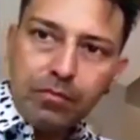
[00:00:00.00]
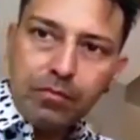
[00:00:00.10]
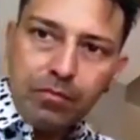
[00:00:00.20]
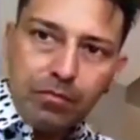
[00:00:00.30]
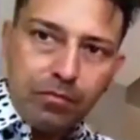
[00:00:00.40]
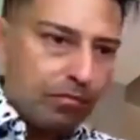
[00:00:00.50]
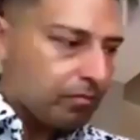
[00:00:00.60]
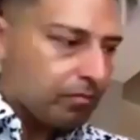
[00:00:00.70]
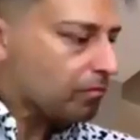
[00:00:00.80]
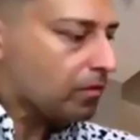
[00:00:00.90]
Right?
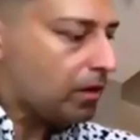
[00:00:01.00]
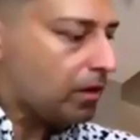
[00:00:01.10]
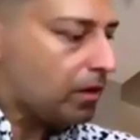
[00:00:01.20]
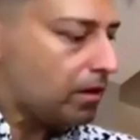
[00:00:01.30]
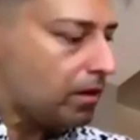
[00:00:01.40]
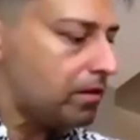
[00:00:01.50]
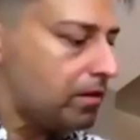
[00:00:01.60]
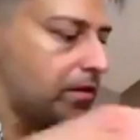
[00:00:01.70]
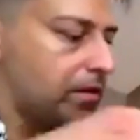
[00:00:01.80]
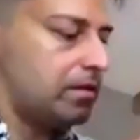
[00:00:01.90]
And I'm going to
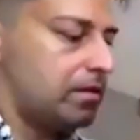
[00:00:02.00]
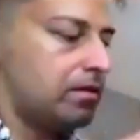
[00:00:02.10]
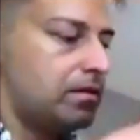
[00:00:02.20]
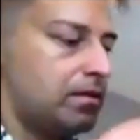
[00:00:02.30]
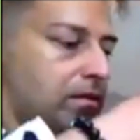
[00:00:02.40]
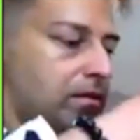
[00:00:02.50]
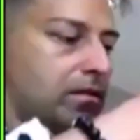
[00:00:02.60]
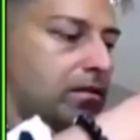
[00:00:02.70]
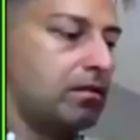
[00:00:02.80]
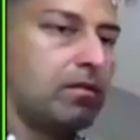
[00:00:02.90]
make it into
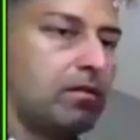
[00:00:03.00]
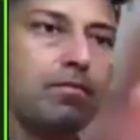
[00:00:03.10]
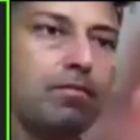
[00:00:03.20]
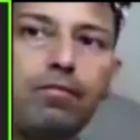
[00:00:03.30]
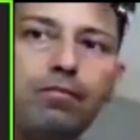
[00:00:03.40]
S